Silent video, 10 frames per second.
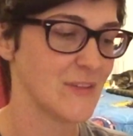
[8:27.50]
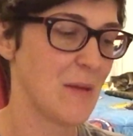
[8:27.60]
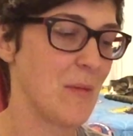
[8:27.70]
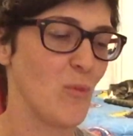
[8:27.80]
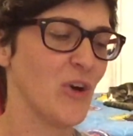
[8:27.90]

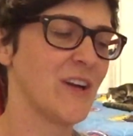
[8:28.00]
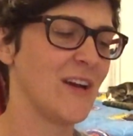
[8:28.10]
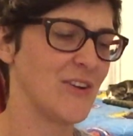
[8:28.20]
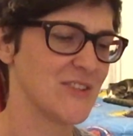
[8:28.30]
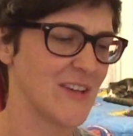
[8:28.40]
Work it
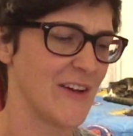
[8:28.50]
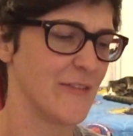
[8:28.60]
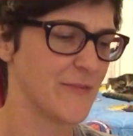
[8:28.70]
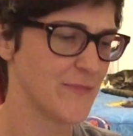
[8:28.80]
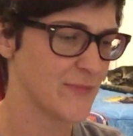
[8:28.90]
out
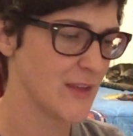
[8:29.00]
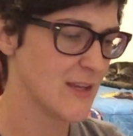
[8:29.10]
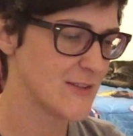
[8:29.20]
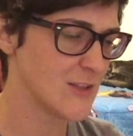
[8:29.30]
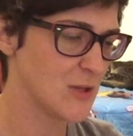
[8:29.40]
yourself.
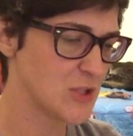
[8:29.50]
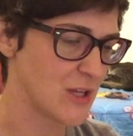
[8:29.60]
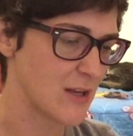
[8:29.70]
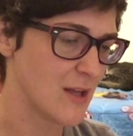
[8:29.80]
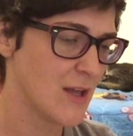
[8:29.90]

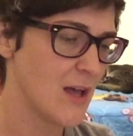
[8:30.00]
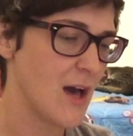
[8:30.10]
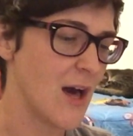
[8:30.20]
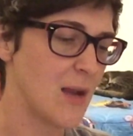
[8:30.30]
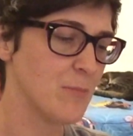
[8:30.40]
Solution.
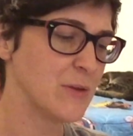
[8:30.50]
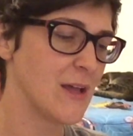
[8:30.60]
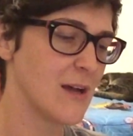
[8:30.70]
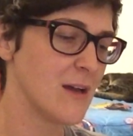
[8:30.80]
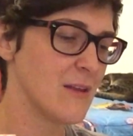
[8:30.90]

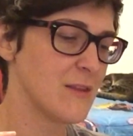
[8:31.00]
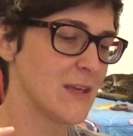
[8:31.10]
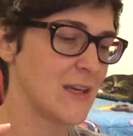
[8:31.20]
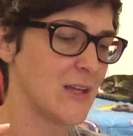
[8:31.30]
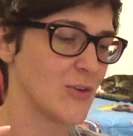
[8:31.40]
Unplug the
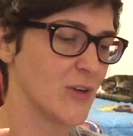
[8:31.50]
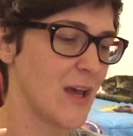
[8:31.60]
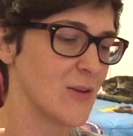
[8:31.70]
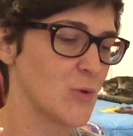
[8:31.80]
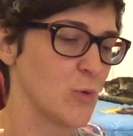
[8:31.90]
heater
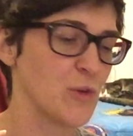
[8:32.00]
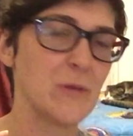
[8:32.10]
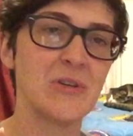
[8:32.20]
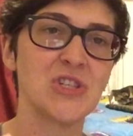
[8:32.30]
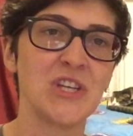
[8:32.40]
and cool
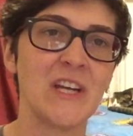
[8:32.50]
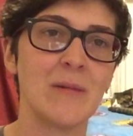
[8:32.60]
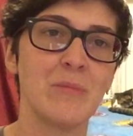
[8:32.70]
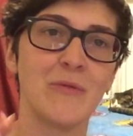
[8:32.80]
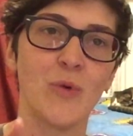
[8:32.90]
the
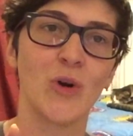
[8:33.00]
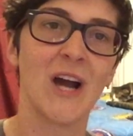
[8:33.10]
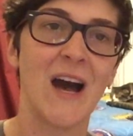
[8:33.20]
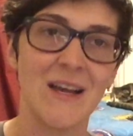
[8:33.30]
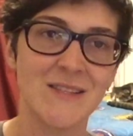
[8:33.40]
machine
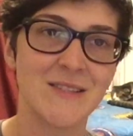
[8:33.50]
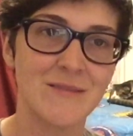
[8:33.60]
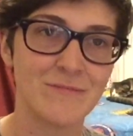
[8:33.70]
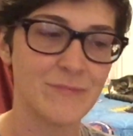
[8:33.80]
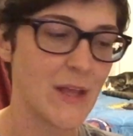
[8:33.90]
before
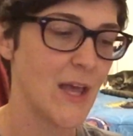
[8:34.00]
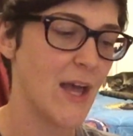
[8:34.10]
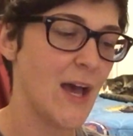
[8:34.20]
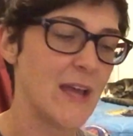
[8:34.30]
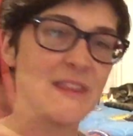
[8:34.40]
us.
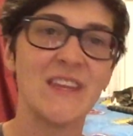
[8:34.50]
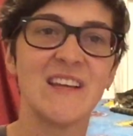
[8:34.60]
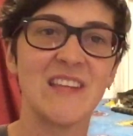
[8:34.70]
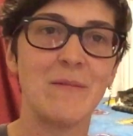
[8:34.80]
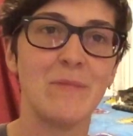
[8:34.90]
I
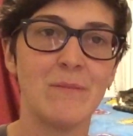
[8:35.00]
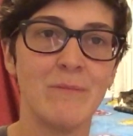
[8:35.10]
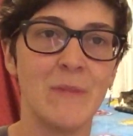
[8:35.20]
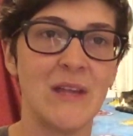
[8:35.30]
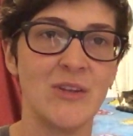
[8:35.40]
think they
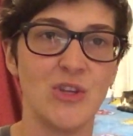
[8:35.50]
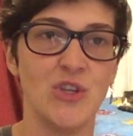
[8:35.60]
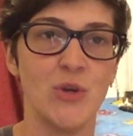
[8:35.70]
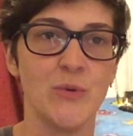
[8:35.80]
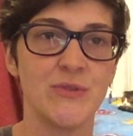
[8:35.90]
meant
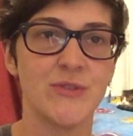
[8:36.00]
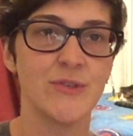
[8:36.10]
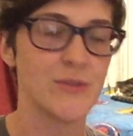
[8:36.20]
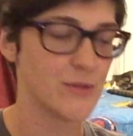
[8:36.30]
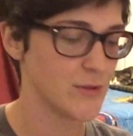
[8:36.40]
use.